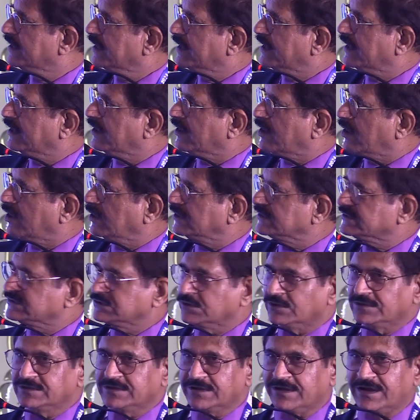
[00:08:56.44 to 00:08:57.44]
and
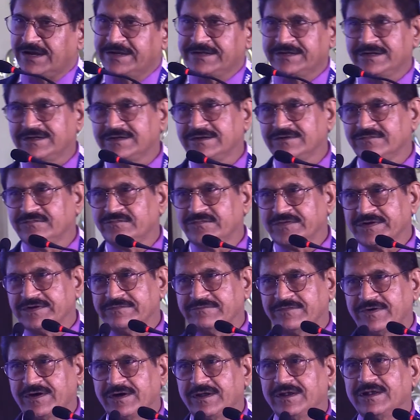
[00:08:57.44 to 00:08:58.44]
also the right atrial free
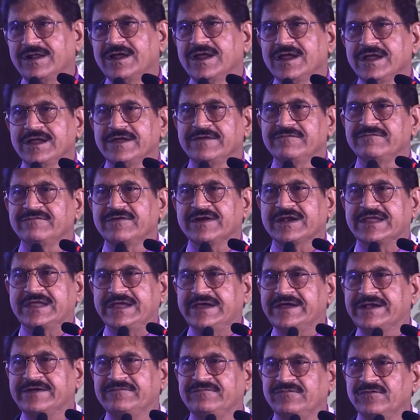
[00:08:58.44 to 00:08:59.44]
wall. If we were
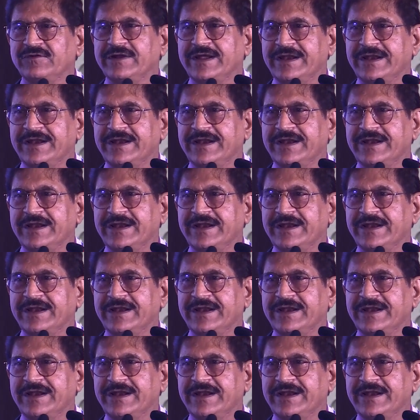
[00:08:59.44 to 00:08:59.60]
careful